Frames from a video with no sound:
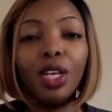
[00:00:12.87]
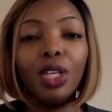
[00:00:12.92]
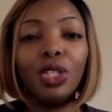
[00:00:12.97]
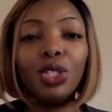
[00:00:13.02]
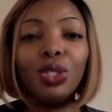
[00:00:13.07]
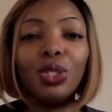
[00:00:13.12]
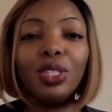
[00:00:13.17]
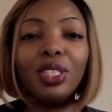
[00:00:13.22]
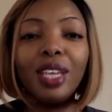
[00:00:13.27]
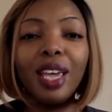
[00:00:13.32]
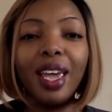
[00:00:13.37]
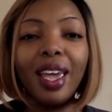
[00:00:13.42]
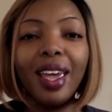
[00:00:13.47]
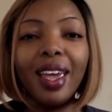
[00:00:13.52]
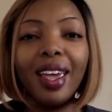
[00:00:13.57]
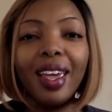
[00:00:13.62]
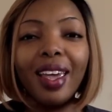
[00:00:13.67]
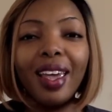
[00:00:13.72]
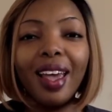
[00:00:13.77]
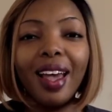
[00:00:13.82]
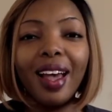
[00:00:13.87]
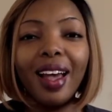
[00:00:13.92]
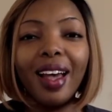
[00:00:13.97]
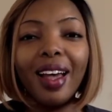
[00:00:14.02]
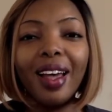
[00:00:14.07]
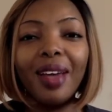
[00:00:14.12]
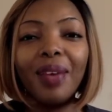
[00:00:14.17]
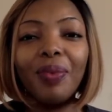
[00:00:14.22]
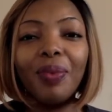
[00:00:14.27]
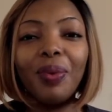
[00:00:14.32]
today
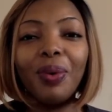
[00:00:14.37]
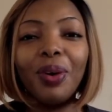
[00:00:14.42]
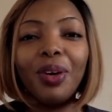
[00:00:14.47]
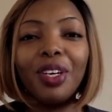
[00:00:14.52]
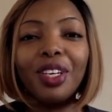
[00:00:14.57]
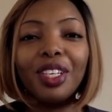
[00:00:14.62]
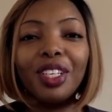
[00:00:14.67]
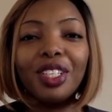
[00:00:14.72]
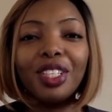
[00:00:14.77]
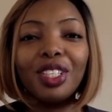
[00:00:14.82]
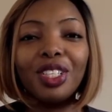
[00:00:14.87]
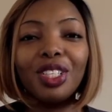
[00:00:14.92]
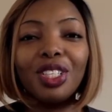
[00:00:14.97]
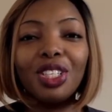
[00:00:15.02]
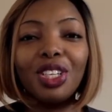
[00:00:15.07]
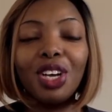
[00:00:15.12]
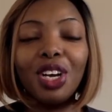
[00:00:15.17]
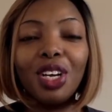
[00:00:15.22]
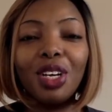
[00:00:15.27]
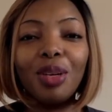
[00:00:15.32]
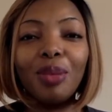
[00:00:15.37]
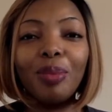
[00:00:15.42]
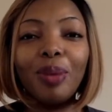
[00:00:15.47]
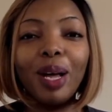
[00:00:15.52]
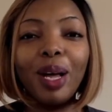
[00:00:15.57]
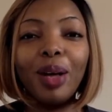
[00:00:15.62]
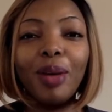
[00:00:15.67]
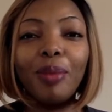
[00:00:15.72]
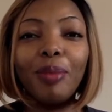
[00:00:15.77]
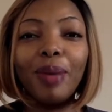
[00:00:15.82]
I want us to talk
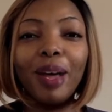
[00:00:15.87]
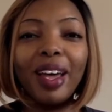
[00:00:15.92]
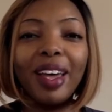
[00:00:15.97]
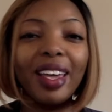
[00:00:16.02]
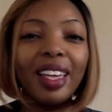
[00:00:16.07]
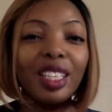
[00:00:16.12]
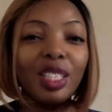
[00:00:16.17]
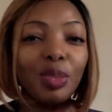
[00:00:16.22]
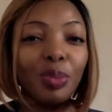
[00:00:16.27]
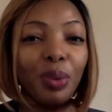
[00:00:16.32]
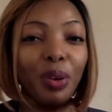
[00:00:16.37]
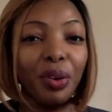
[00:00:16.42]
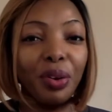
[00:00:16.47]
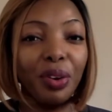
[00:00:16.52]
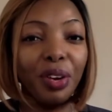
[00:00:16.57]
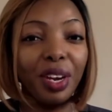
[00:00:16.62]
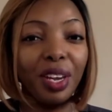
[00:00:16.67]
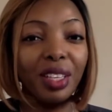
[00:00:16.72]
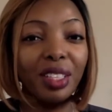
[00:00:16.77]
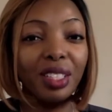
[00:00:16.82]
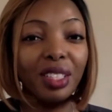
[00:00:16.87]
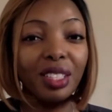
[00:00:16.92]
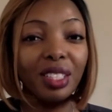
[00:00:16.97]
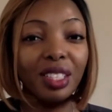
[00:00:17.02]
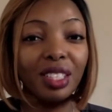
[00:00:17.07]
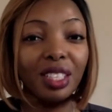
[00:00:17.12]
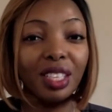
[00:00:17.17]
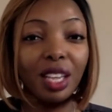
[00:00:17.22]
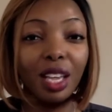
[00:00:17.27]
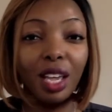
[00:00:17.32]
about my
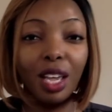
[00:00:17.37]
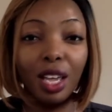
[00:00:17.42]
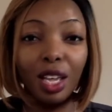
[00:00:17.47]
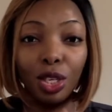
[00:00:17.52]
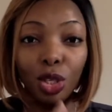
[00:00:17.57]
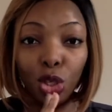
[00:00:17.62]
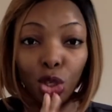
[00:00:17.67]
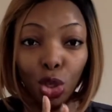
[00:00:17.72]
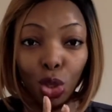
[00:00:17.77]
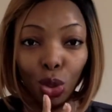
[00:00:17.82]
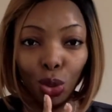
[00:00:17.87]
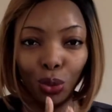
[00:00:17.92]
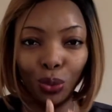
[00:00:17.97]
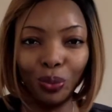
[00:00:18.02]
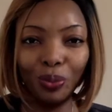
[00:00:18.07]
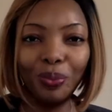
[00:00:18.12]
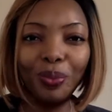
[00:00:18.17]
experience too.